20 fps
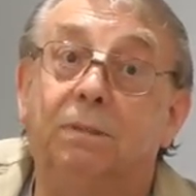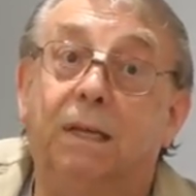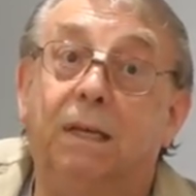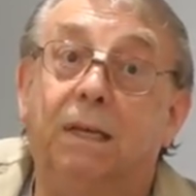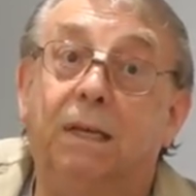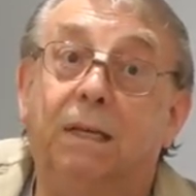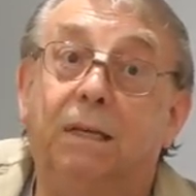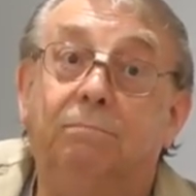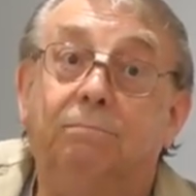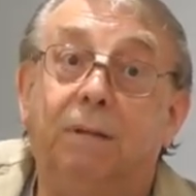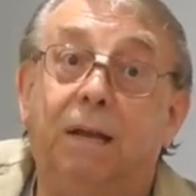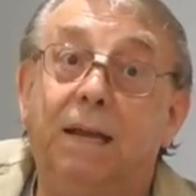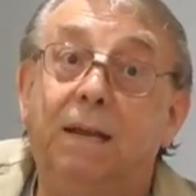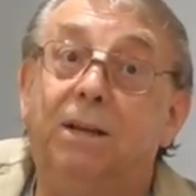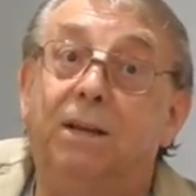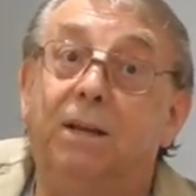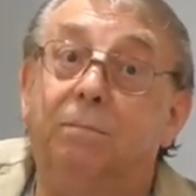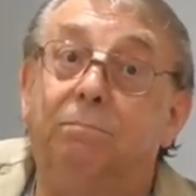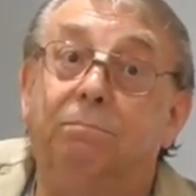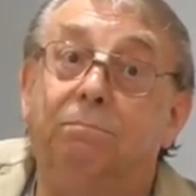the
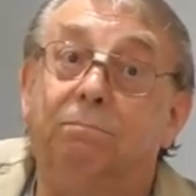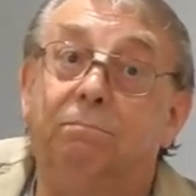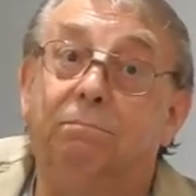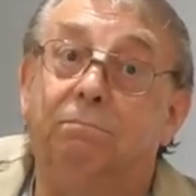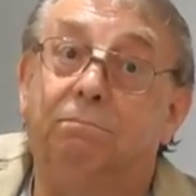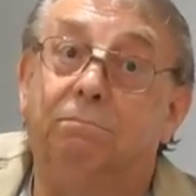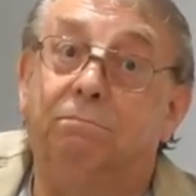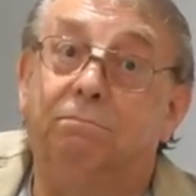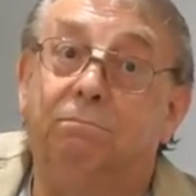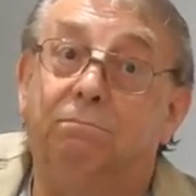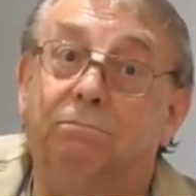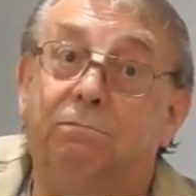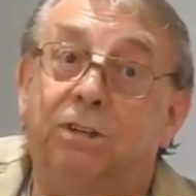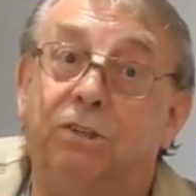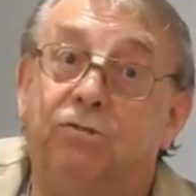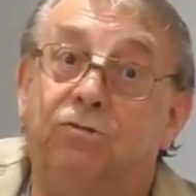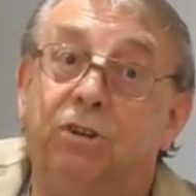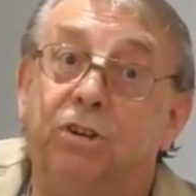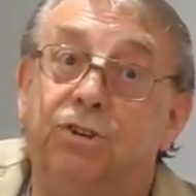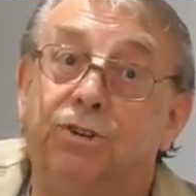income
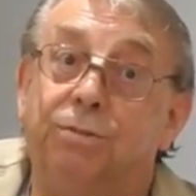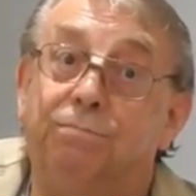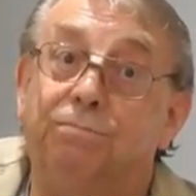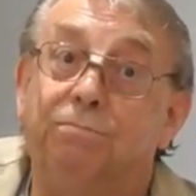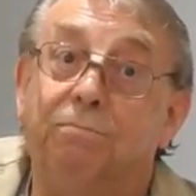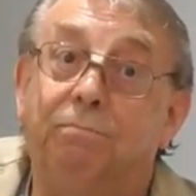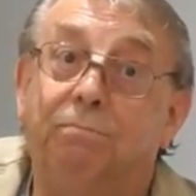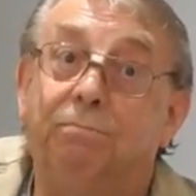restriction,